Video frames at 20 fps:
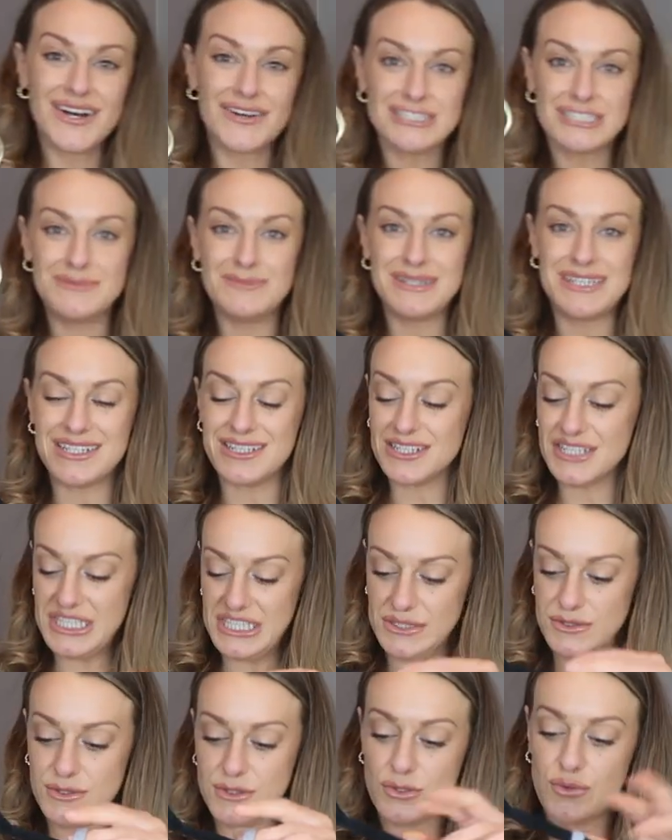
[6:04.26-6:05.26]
got some little
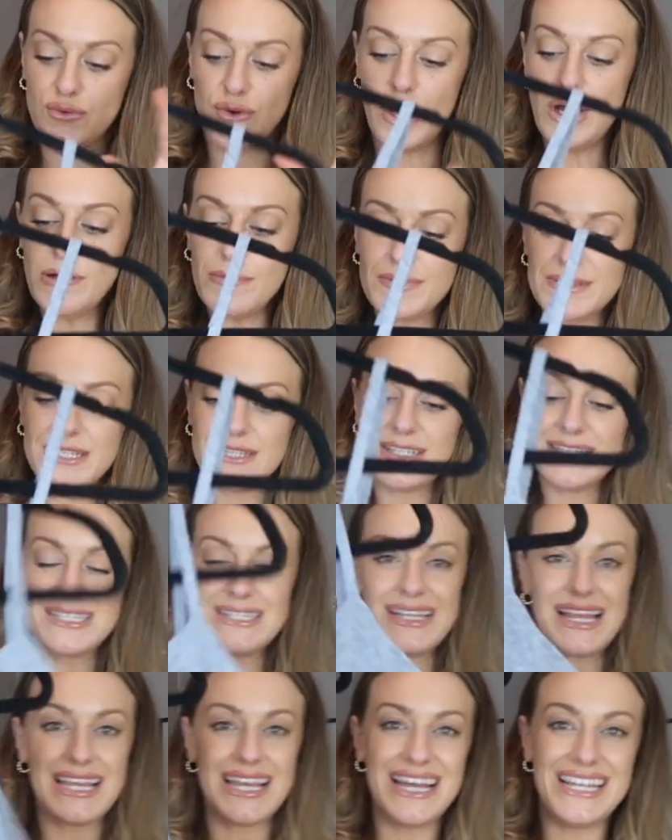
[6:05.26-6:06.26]
cute crops. So this
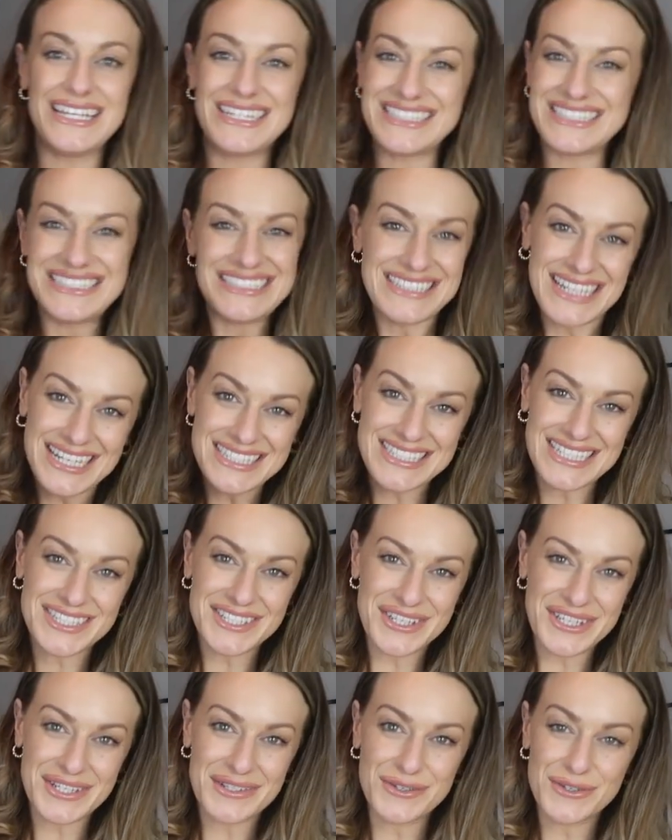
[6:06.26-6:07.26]
is like a little knitted
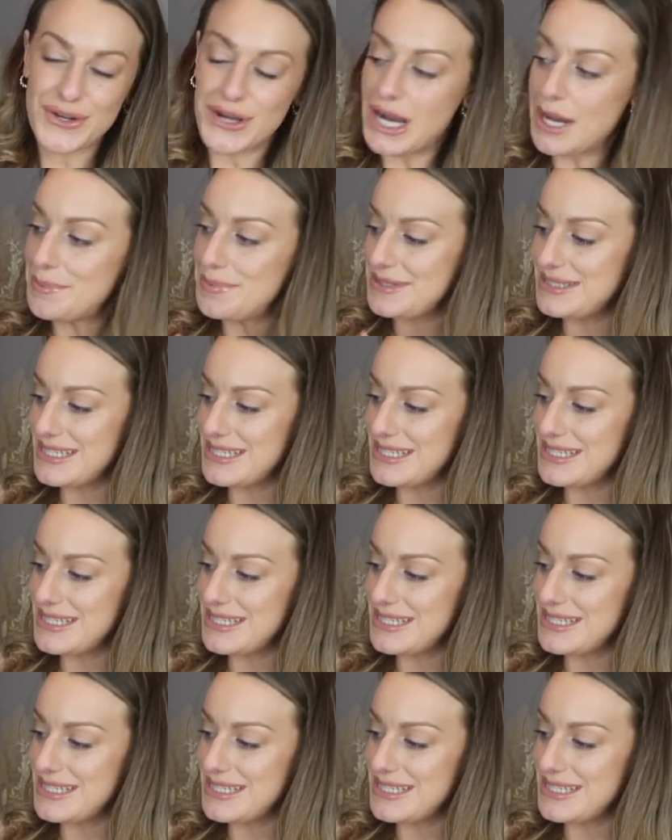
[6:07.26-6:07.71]
cute crop.